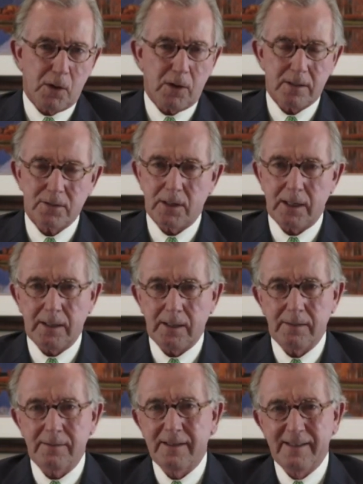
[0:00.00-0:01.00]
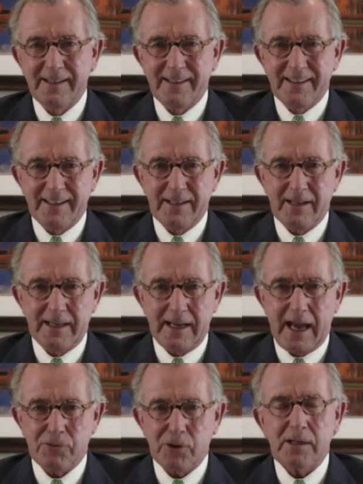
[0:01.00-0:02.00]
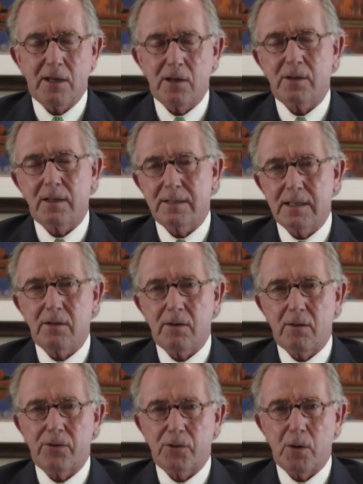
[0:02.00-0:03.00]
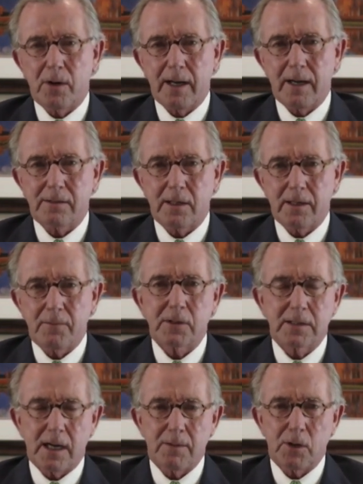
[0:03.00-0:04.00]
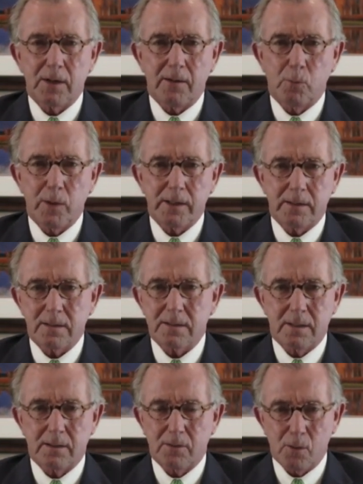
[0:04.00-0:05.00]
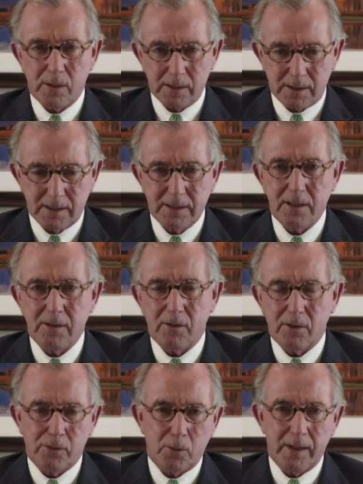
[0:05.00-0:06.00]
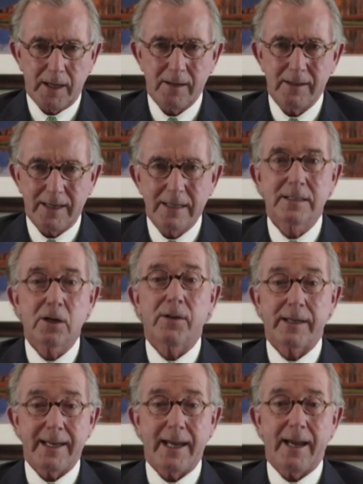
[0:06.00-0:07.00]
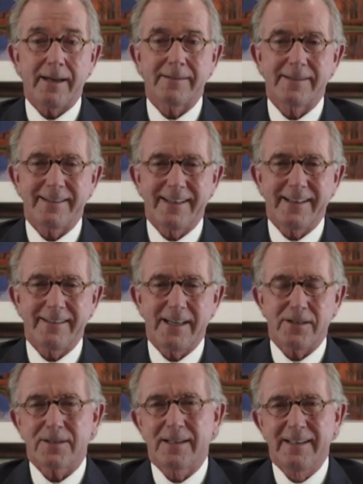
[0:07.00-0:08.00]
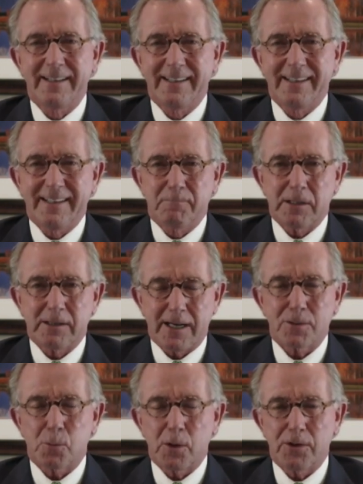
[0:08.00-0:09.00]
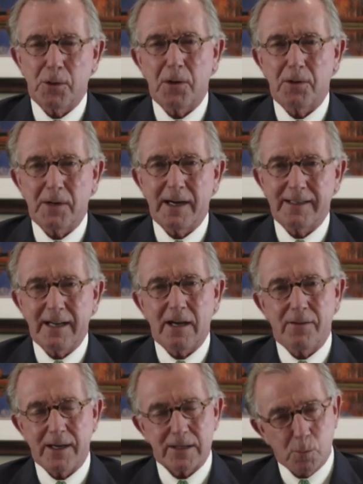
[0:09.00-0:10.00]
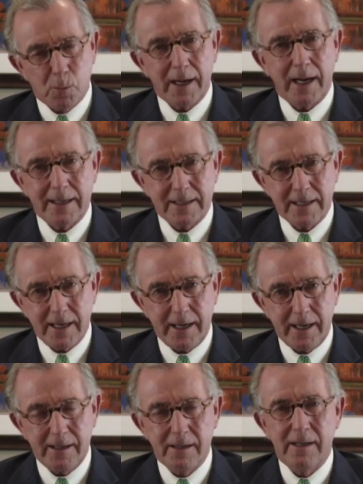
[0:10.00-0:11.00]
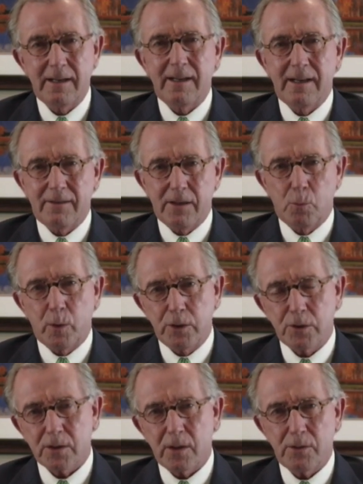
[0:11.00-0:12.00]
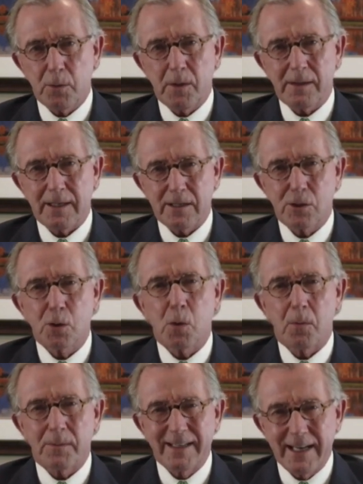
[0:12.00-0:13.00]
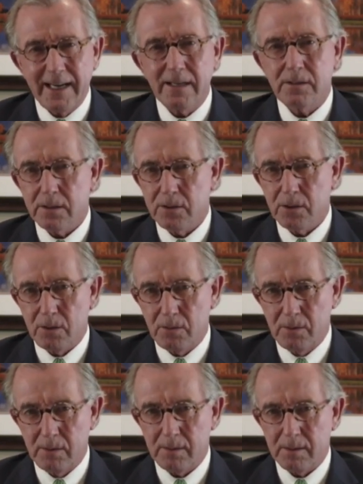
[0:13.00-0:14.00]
March, and uh, I think they'll continue to throw it out there. Every time you have weakness, they're going to continue to throw it out until they can't. And that's but that's where you are right now. And that's what I say. When you start doing things you don't need to do,